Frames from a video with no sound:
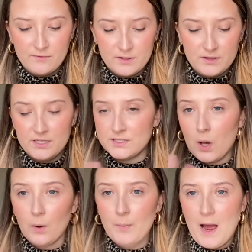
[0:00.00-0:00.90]
This
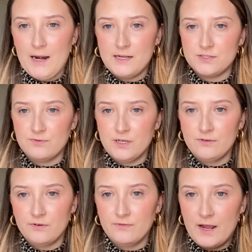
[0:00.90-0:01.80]
whole palette is really
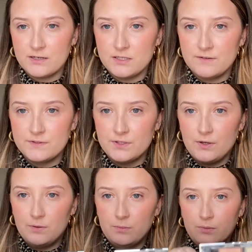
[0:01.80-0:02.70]
reflective, so
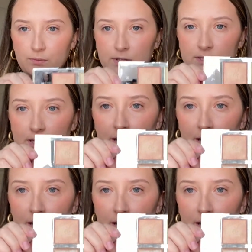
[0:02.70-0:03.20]
you'll probably see